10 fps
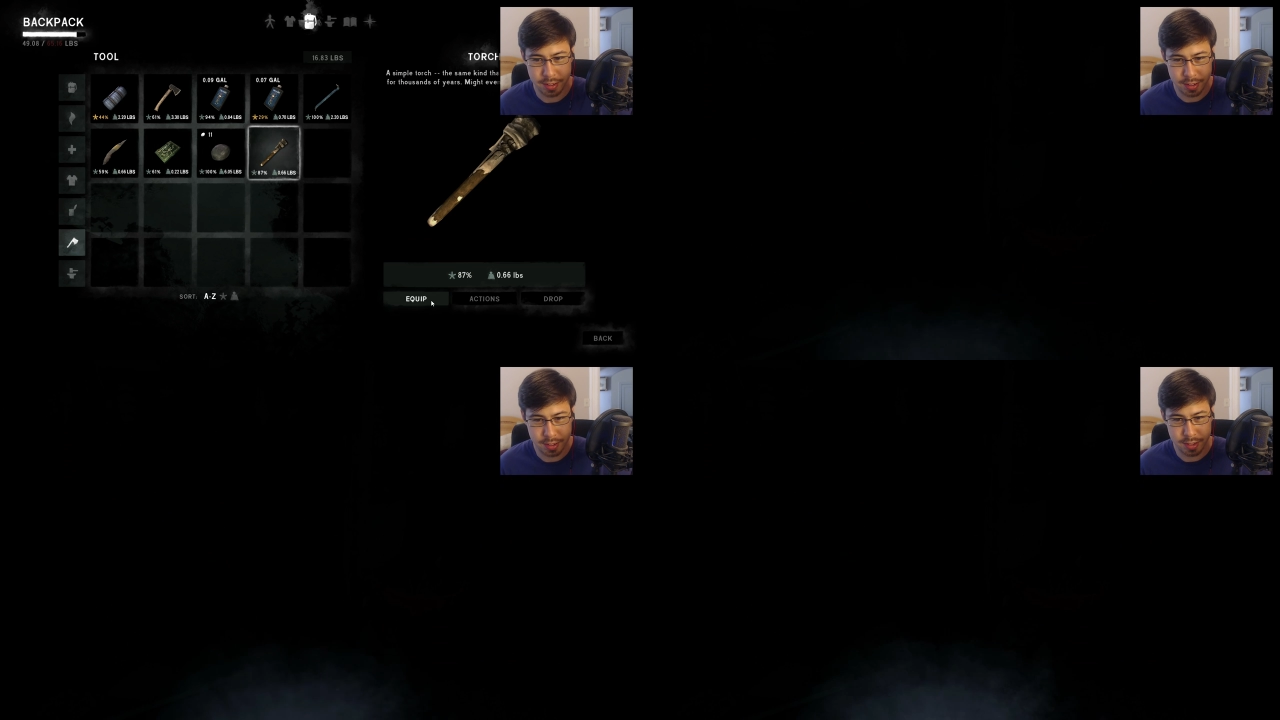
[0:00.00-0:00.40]

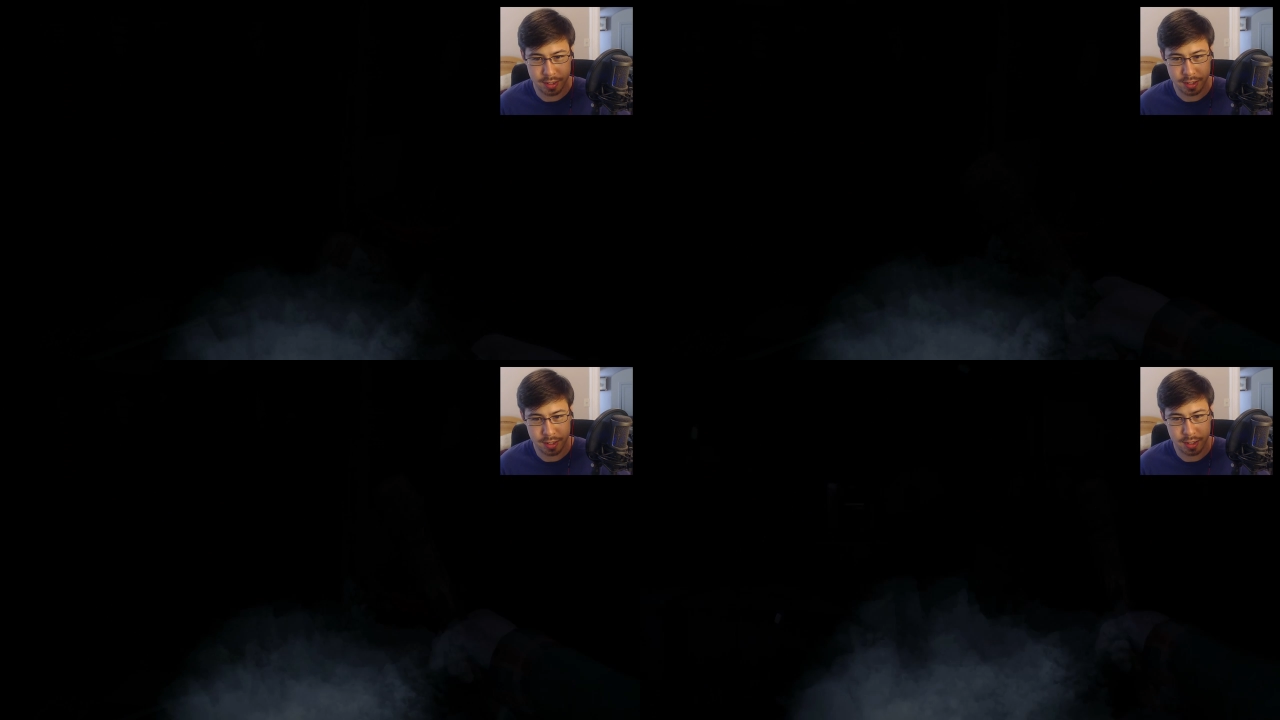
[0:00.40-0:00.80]

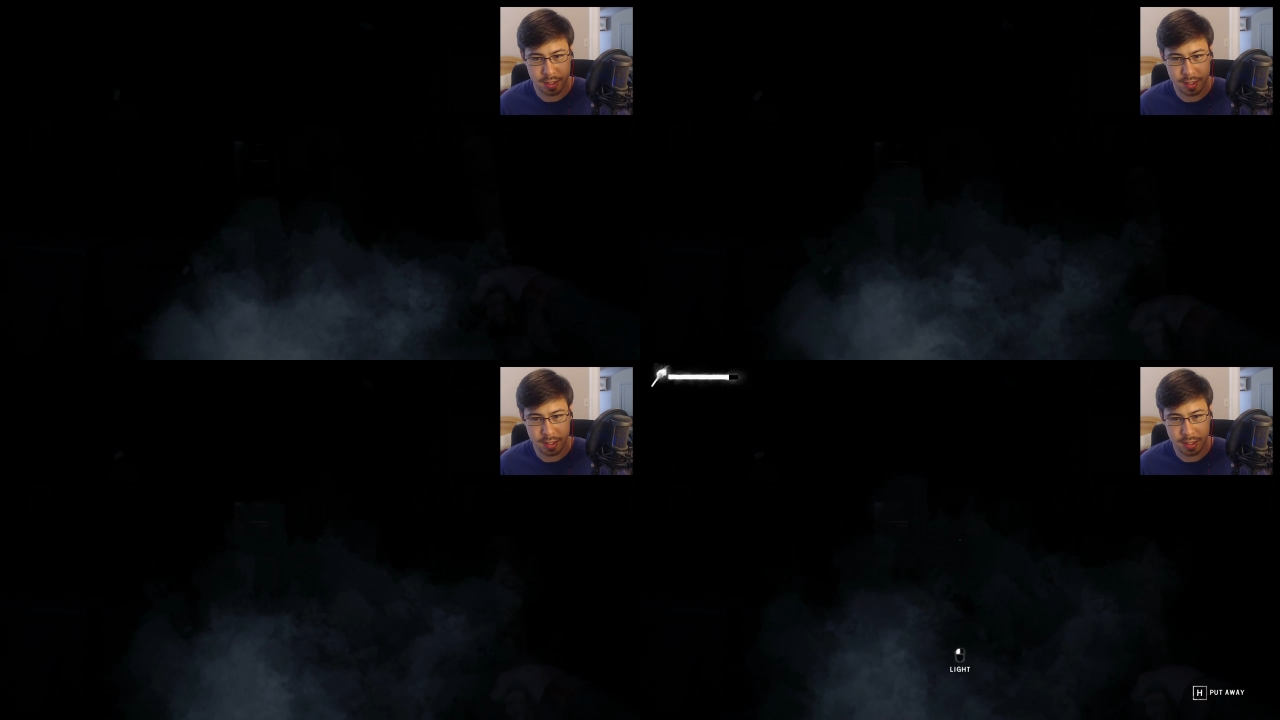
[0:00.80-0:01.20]

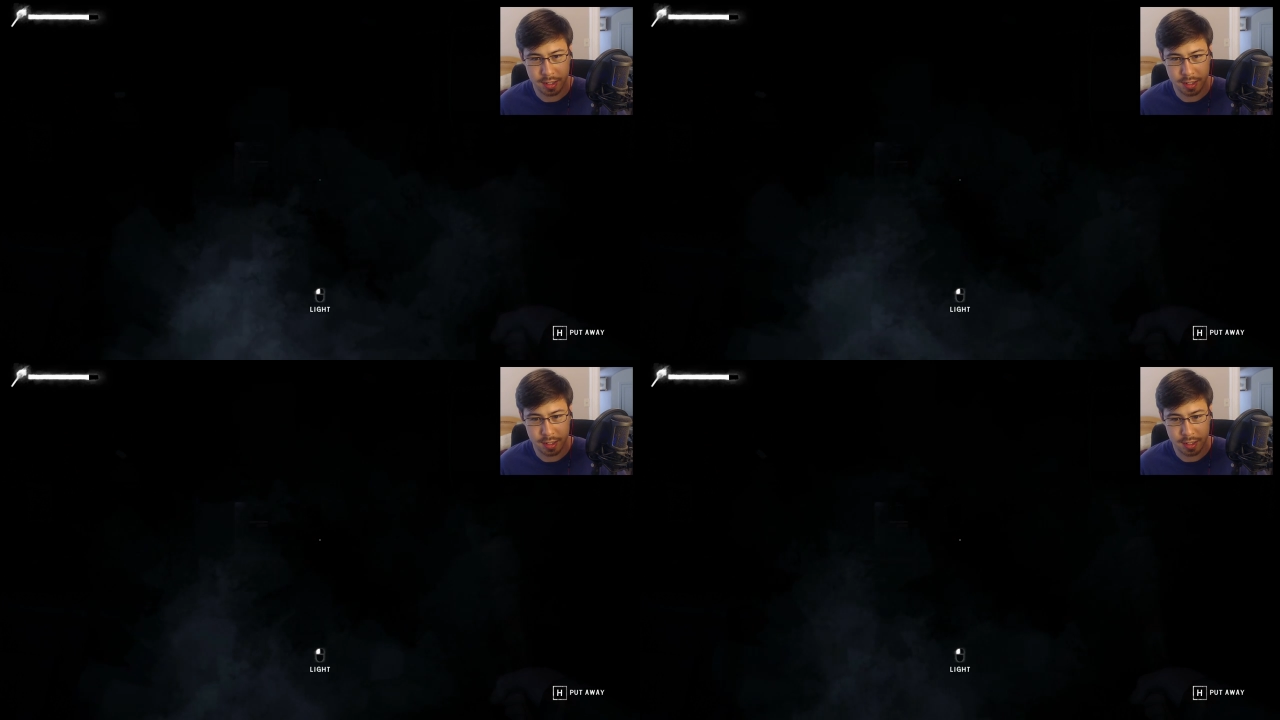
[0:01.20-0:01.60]

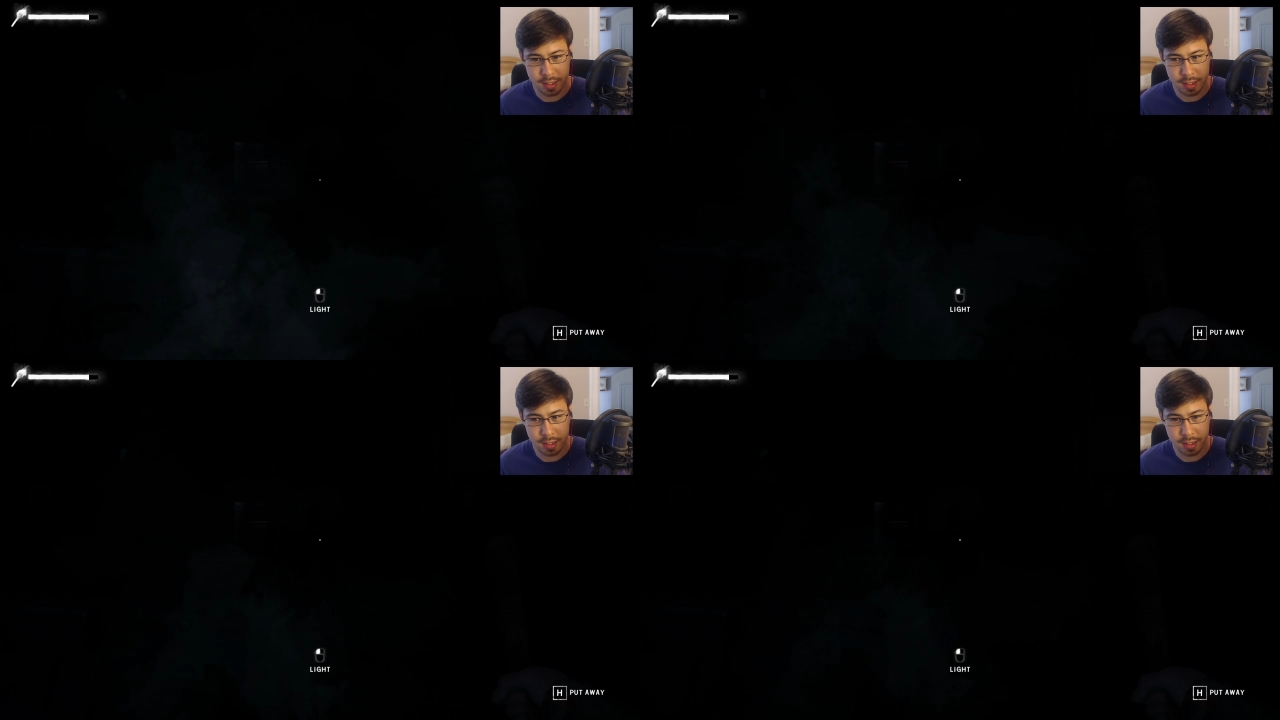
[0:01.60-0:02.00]

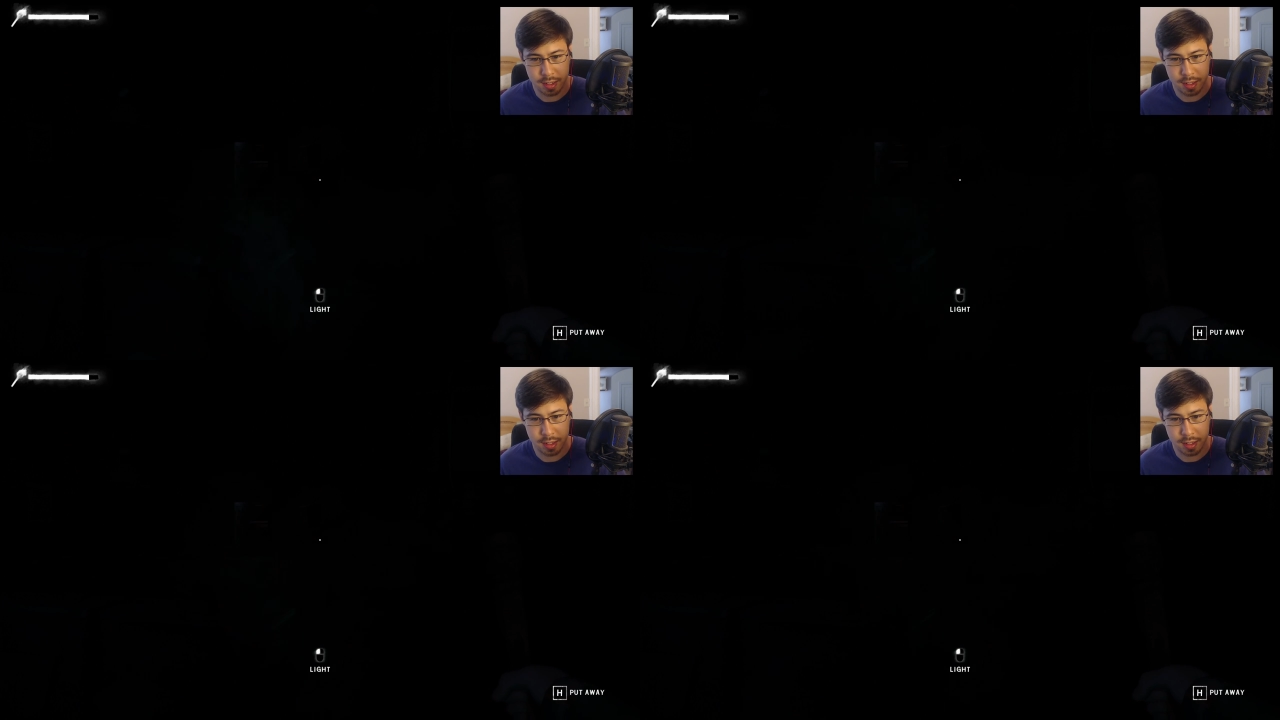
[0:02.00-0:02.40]

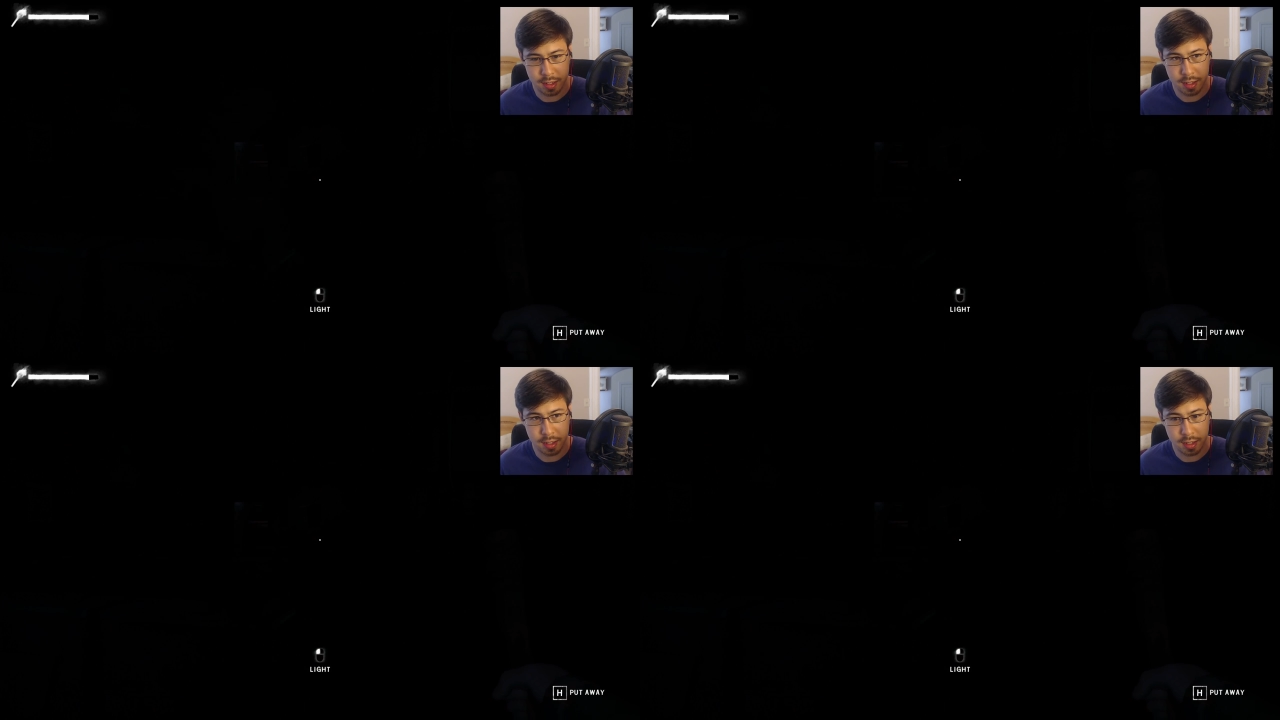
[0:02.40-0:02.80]

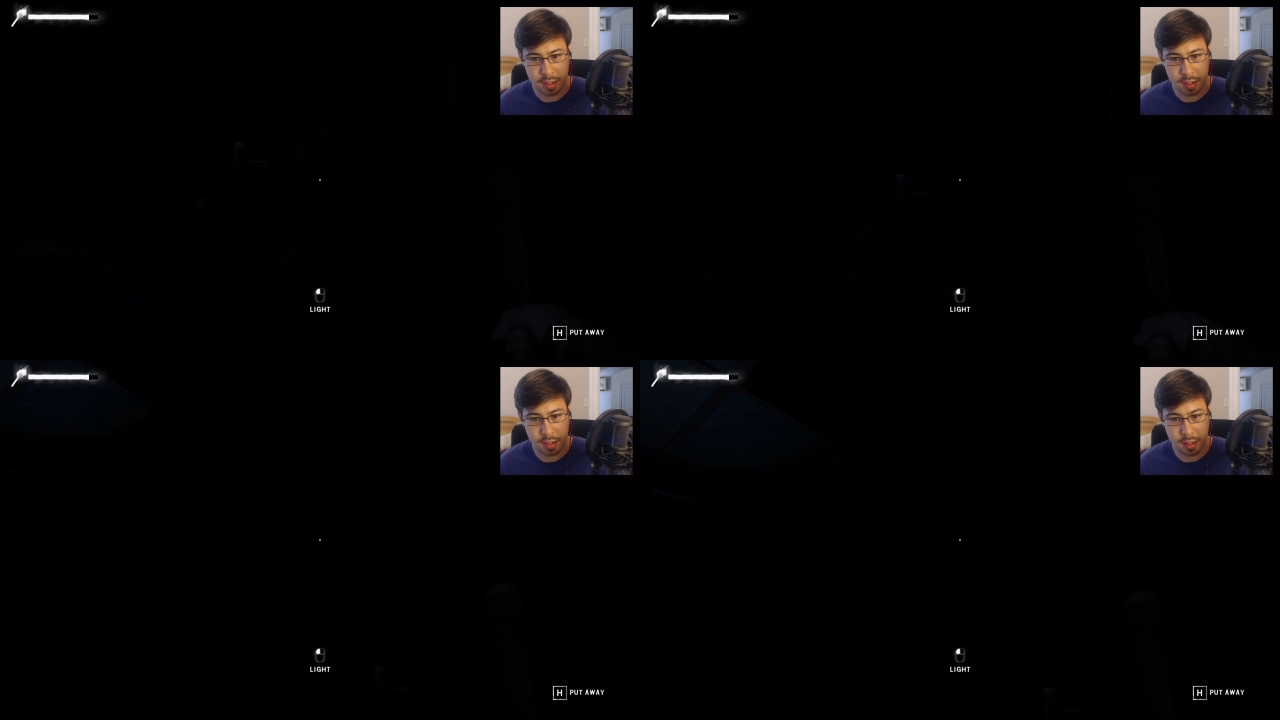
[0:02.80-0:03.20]

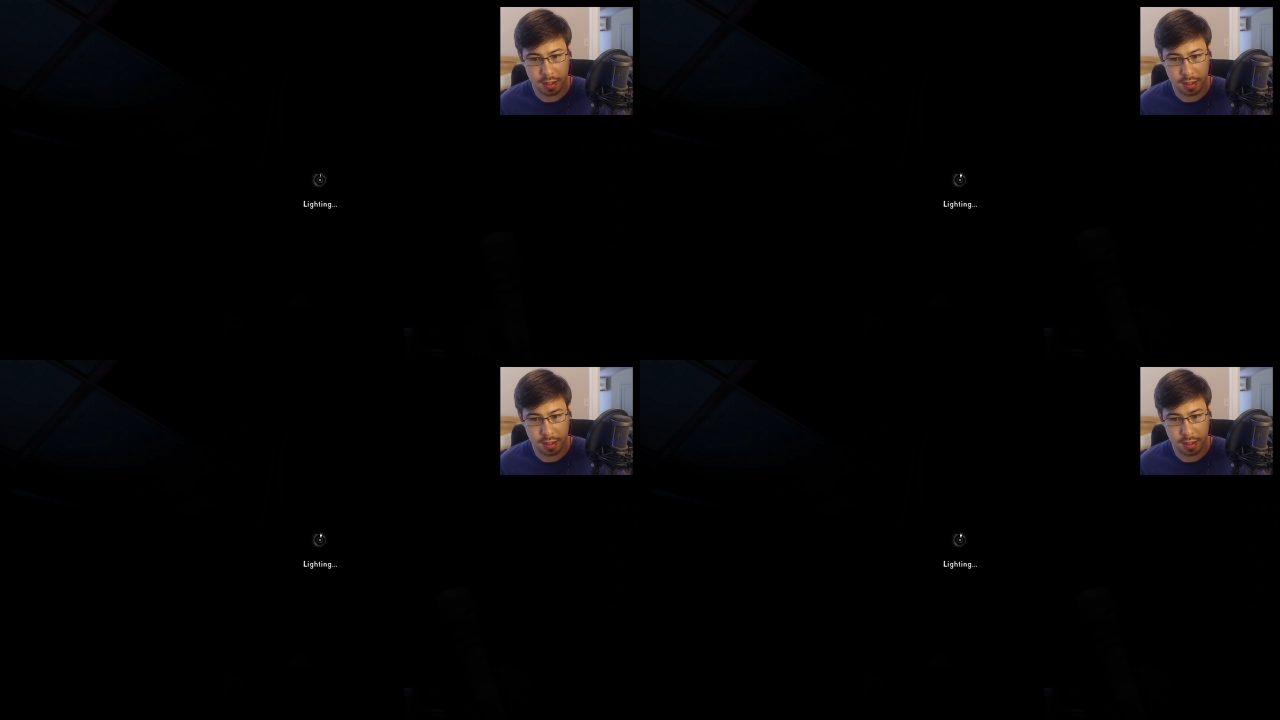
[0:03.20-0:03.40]
[no speech]